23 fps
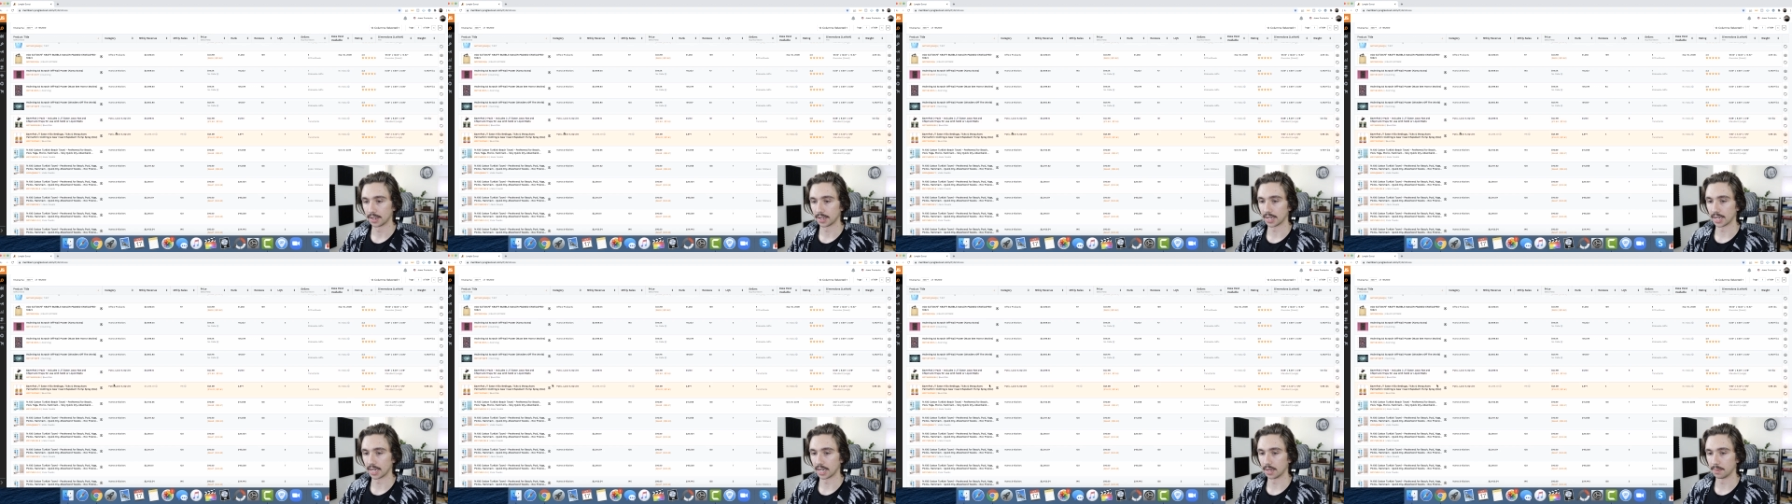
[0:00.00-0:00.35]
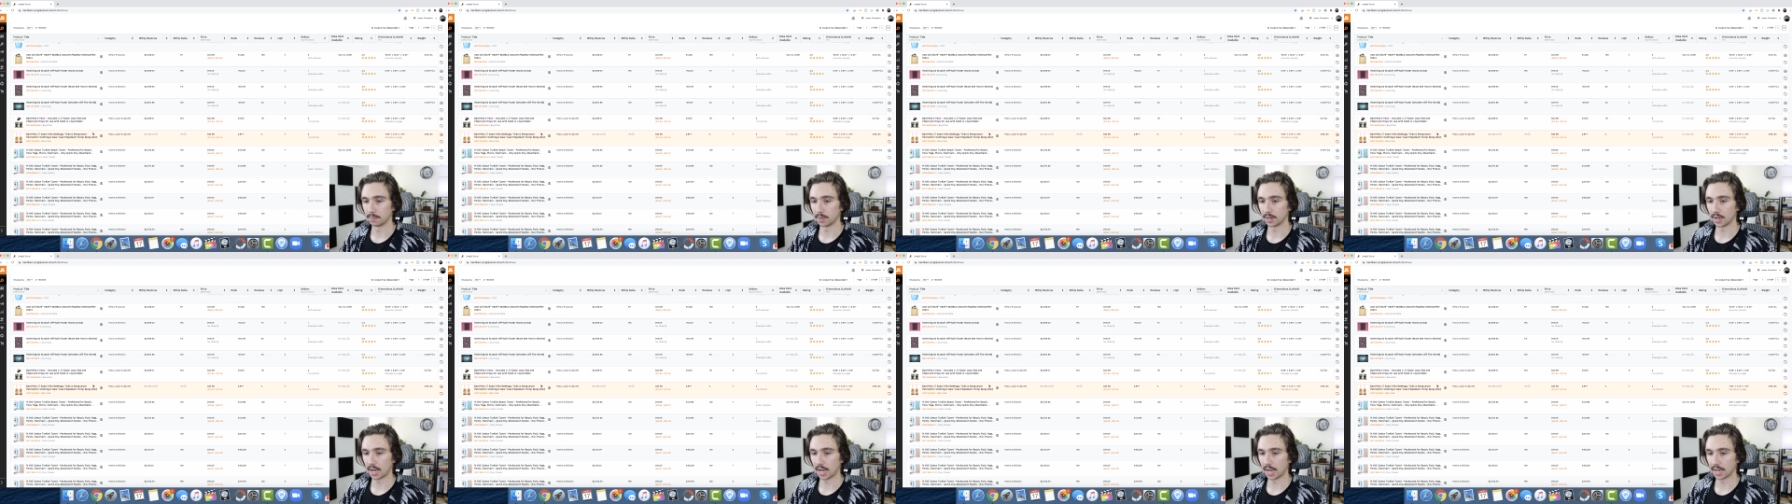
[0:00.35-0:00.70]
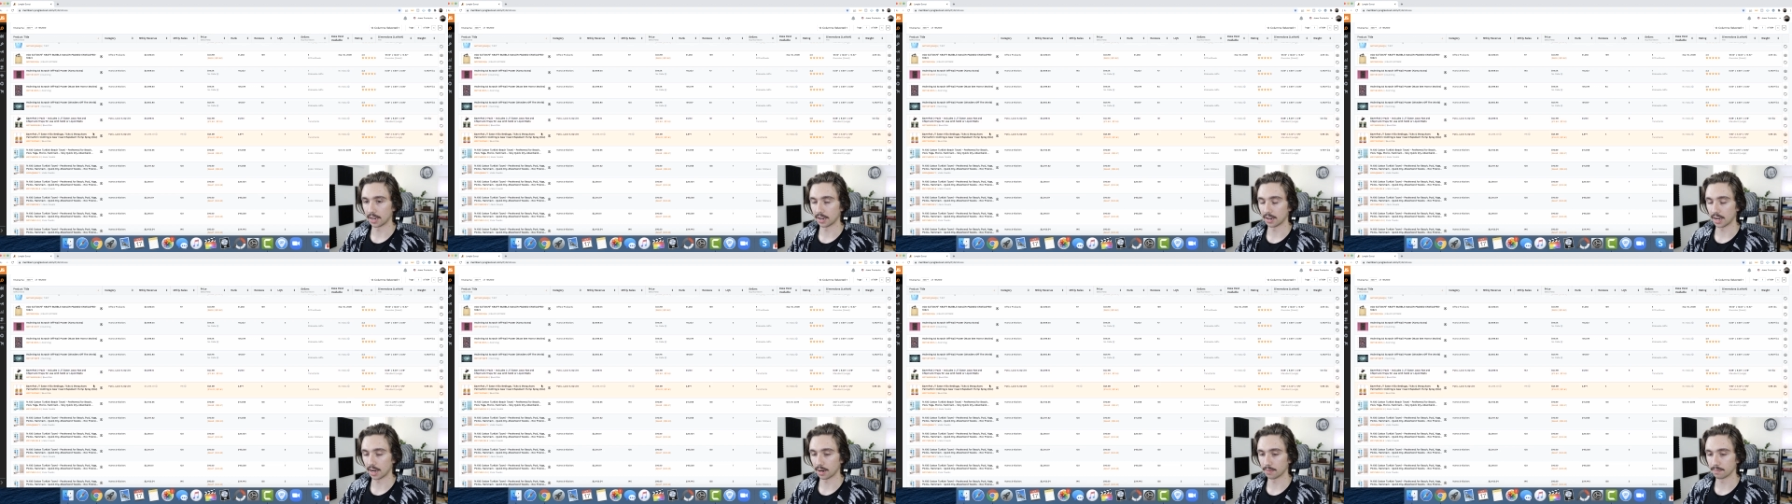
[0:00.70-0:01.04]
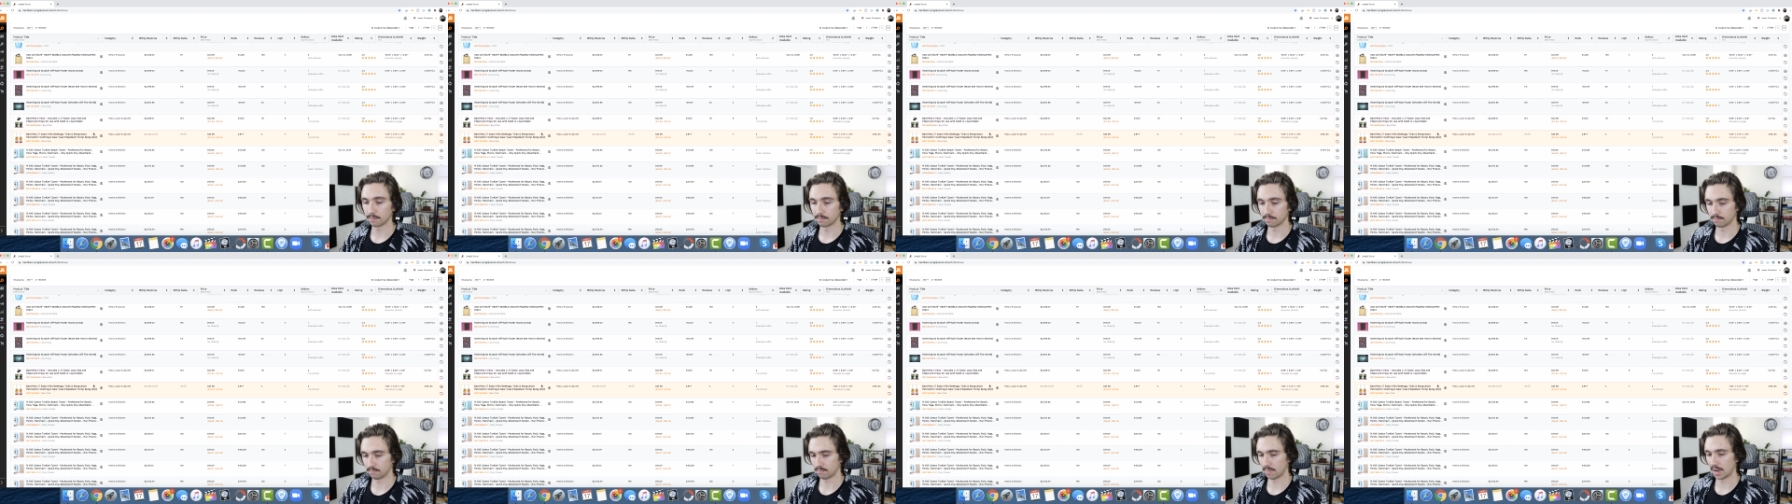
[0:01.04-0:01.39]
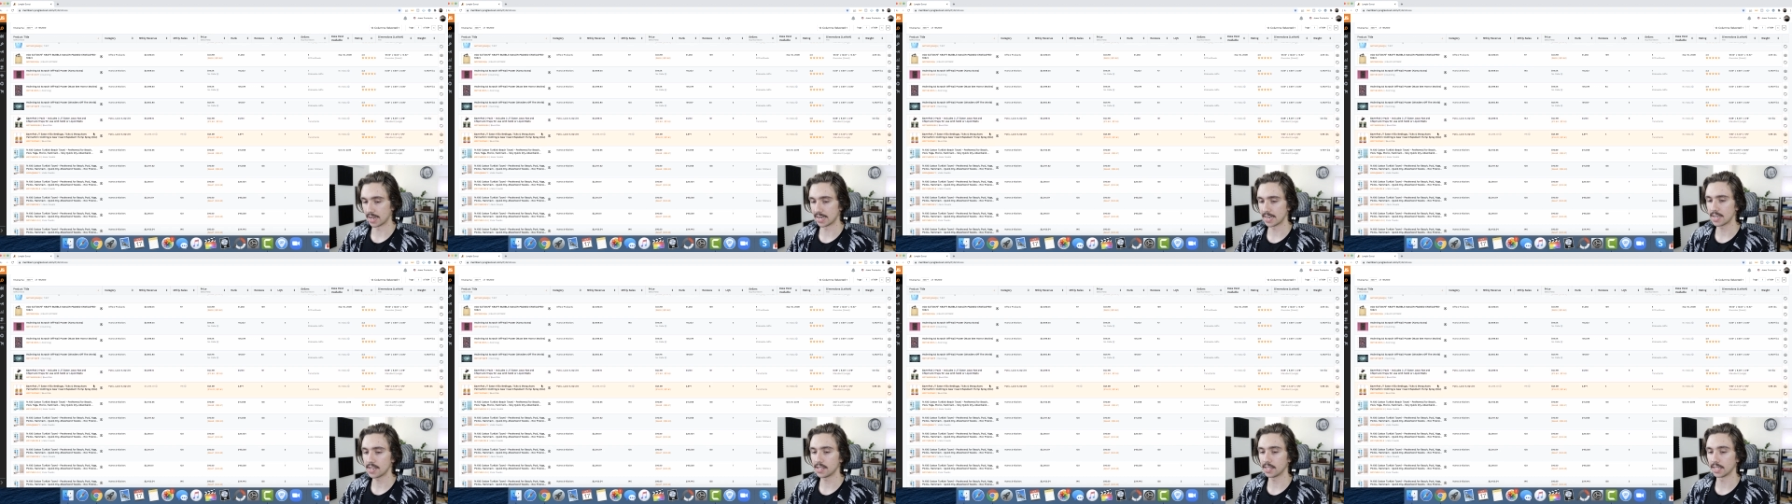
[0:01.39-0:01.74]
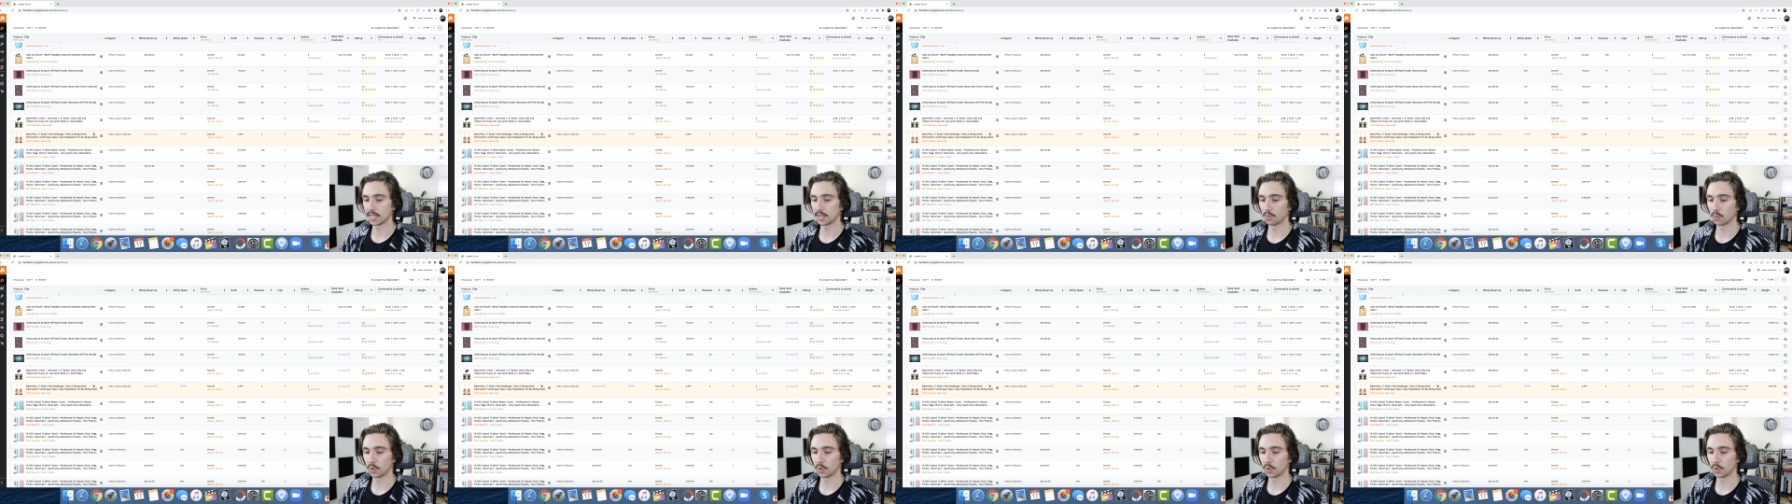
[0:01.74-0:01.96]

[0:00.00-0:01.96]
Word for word: Um, but I, I, ideally,